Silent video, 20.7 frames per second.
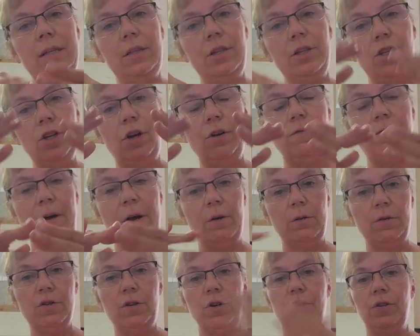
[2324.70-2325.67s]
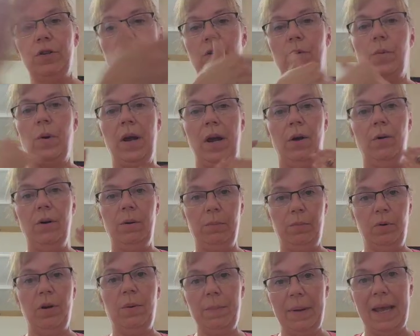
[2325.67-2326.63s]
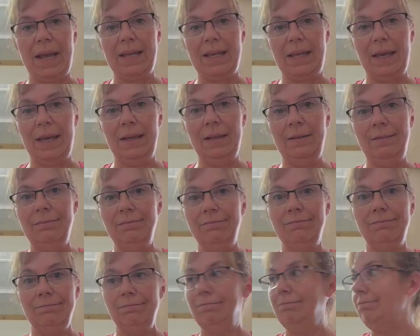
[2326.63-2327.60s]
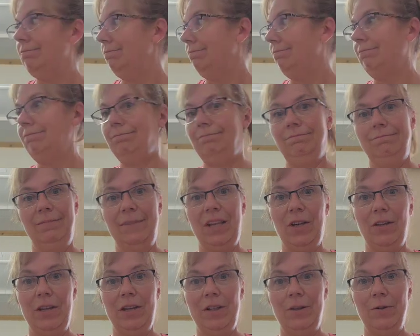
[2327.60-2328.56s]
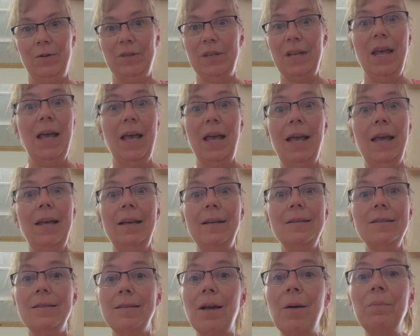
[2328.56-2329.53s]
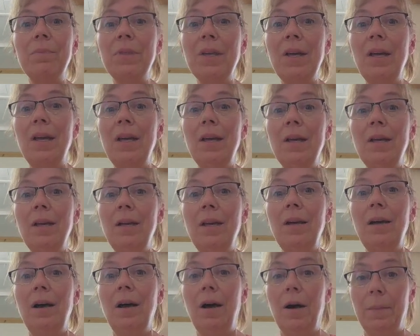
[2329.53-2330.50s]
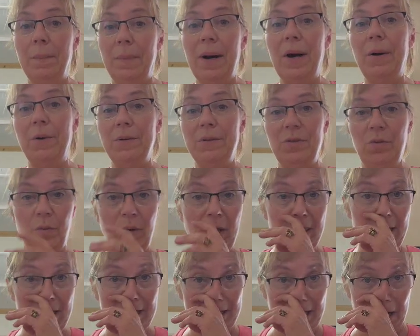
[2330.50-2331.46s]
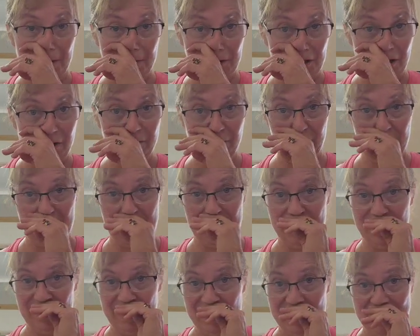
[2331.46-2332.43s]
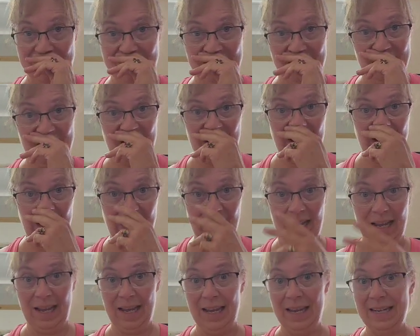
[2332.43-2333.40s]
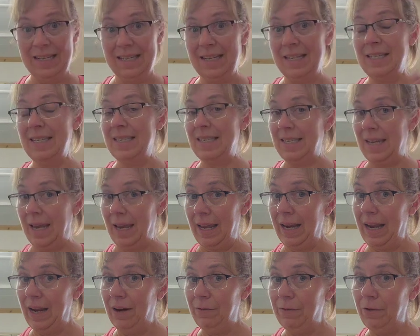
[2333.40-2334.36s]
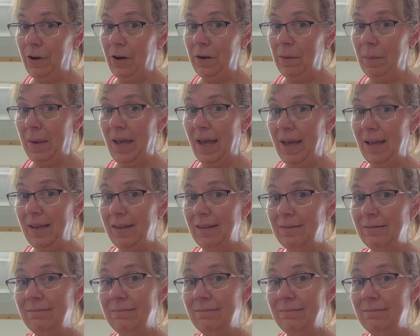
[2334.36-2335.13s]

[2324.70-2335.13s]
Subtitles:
shelf out, turned it around, and put it back in. Now they close. Something about the way that top shelf went in. It didn't say it had a front and a back.